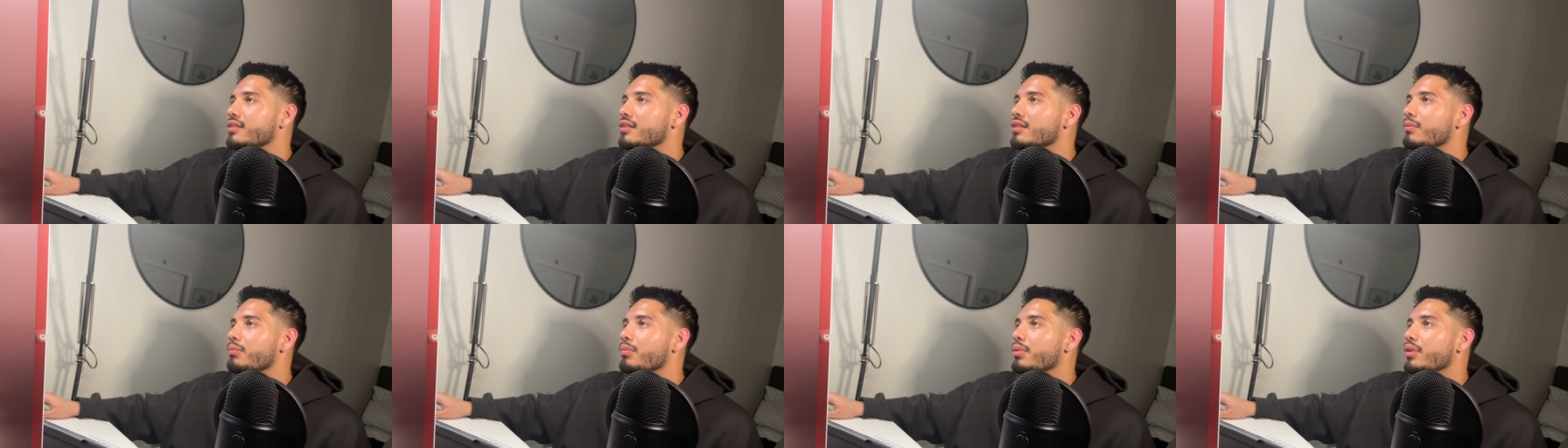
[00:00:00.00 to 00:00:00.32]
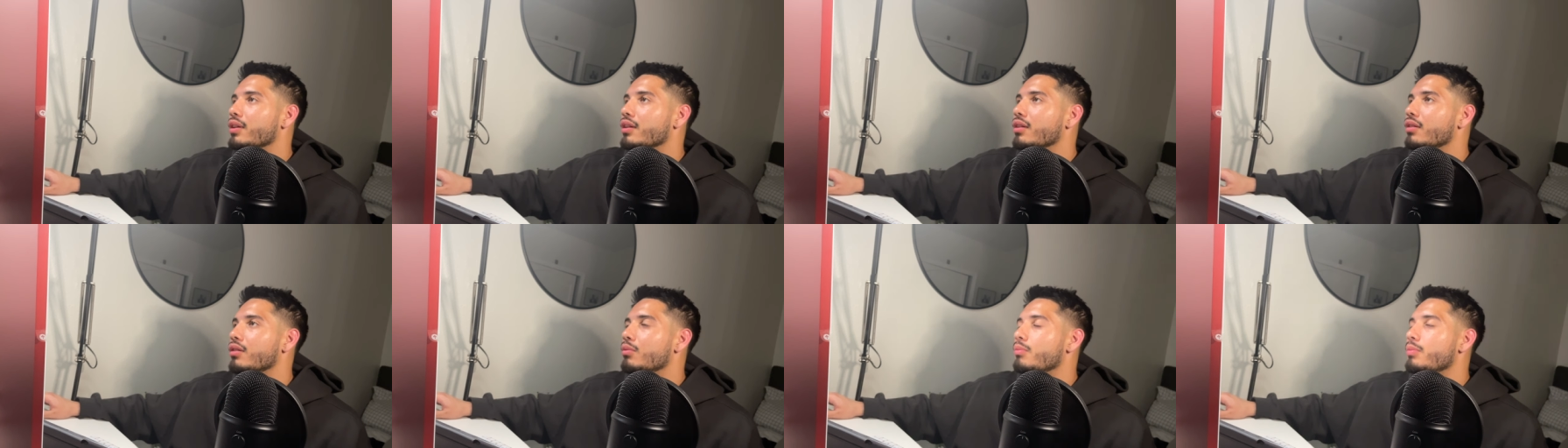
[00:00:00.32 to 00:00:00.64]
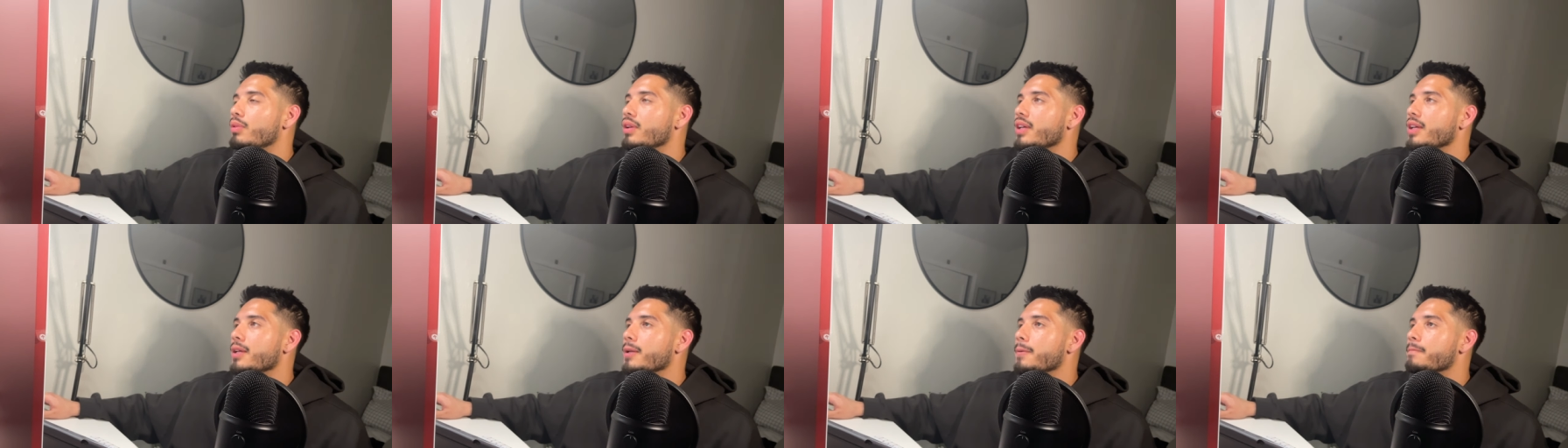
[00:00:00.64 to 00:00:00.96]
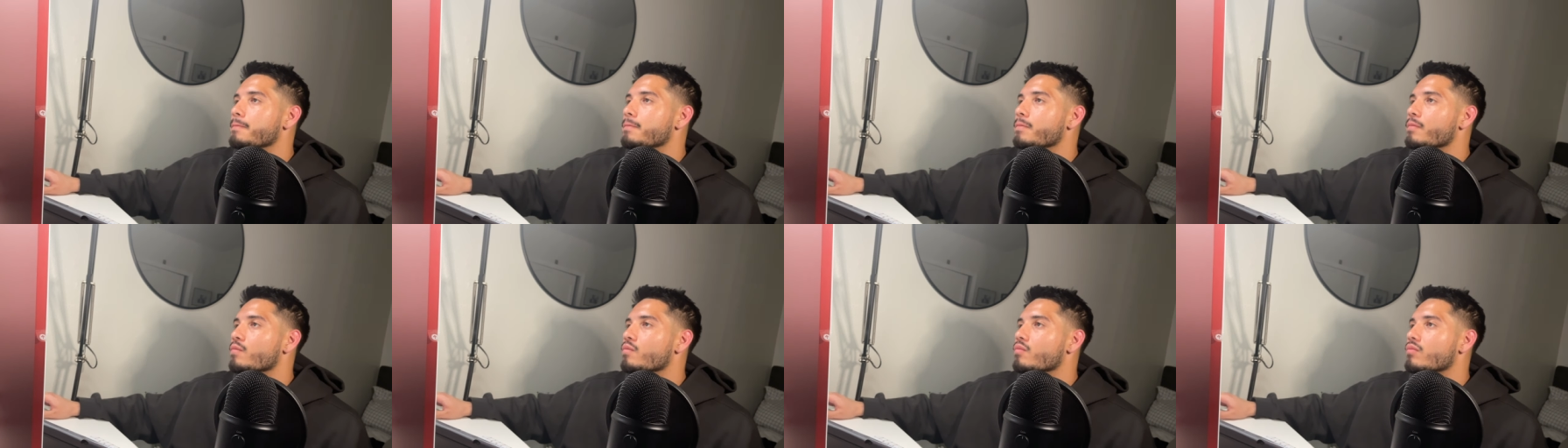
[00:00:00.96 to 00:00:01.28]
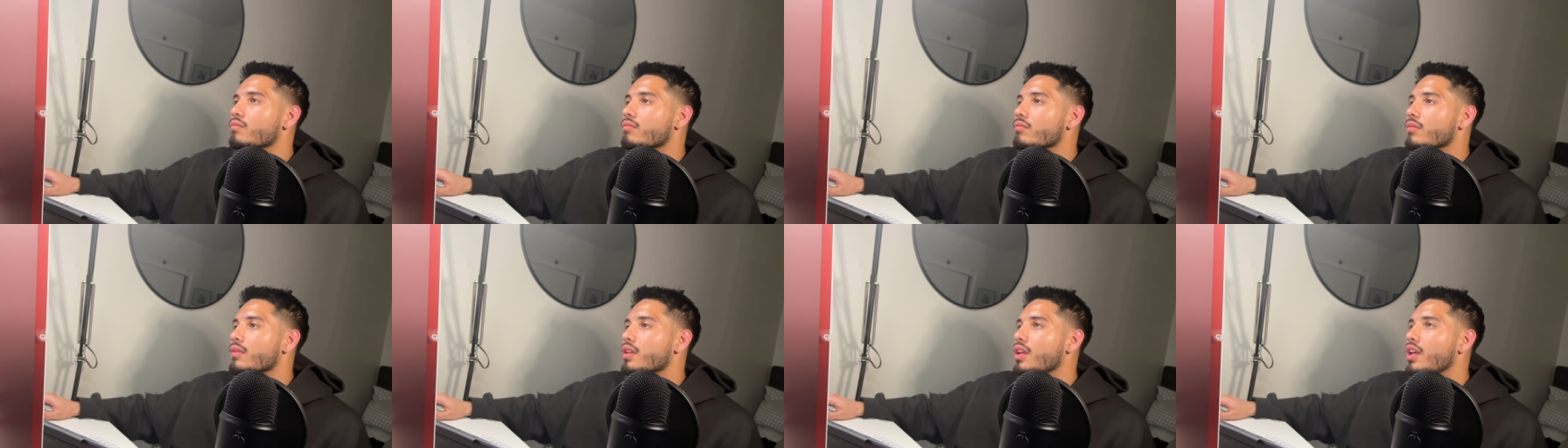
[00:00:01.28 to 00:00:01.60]
up a little bit.
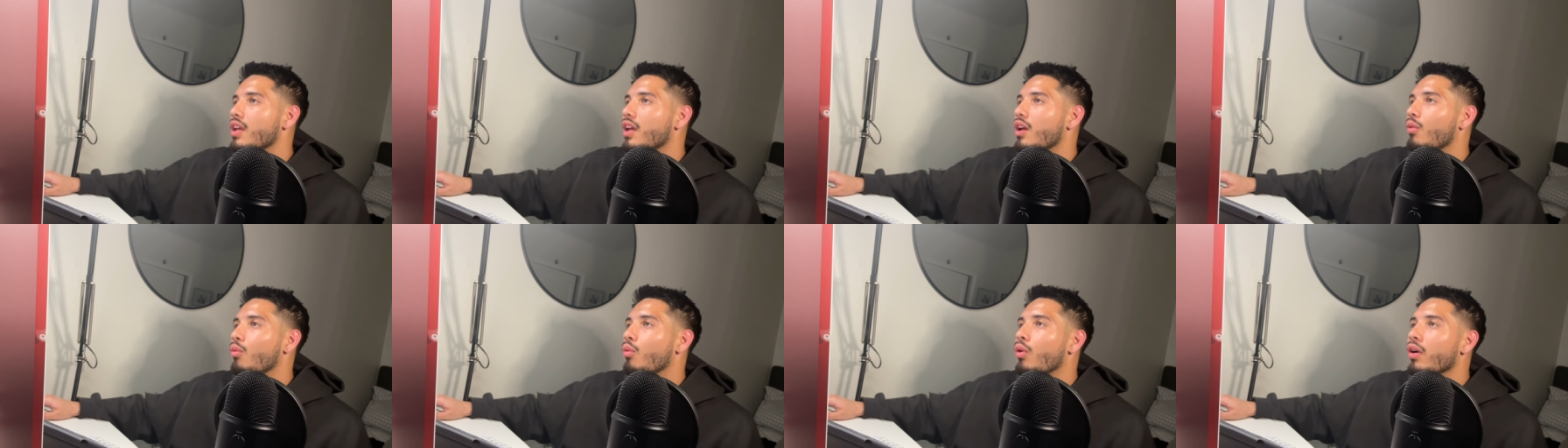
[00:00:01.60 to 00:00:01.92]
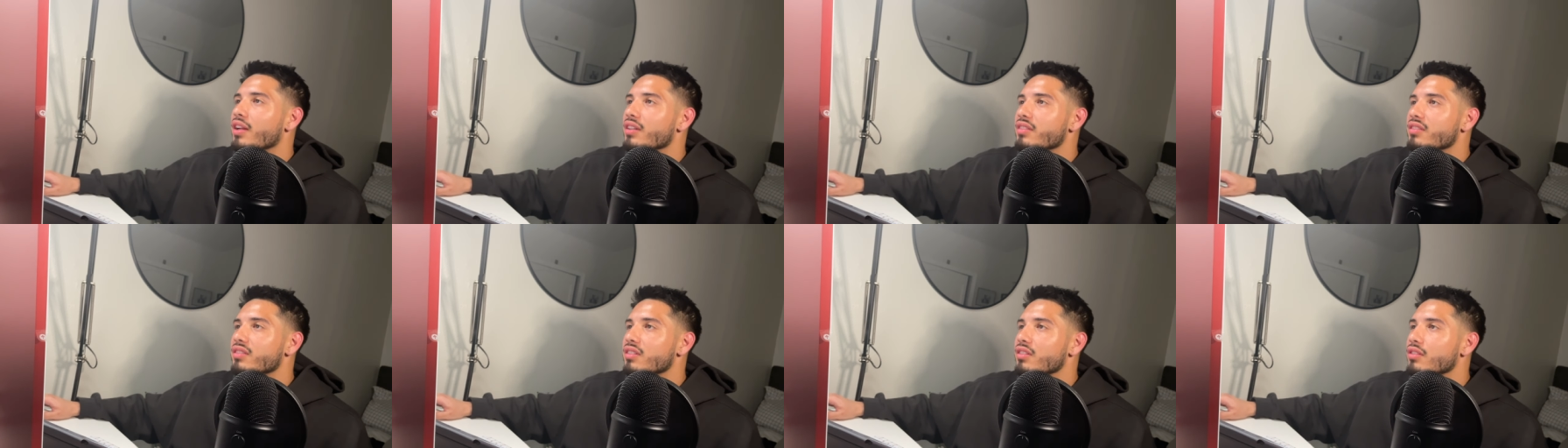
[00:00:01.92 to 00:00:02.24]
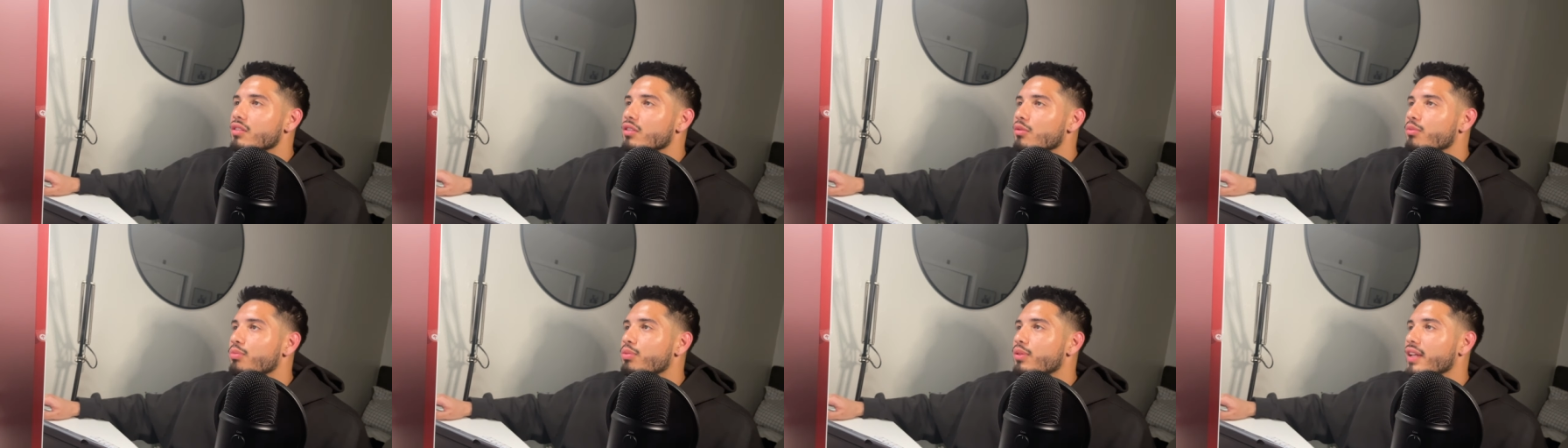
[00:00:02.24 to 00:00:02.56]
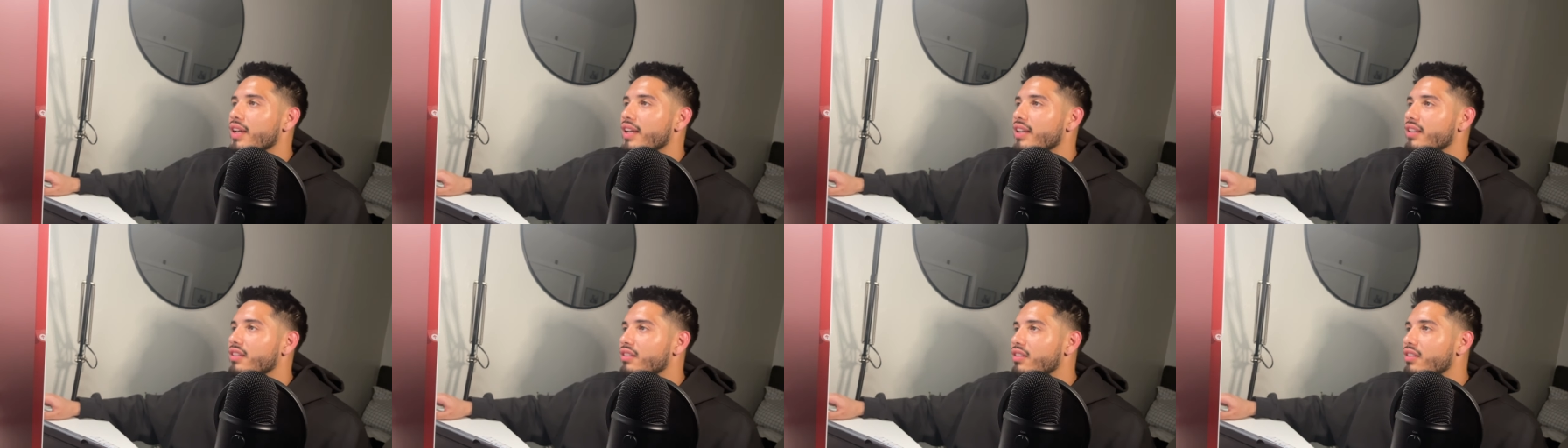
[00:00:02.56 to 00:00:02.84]
What is a duplex?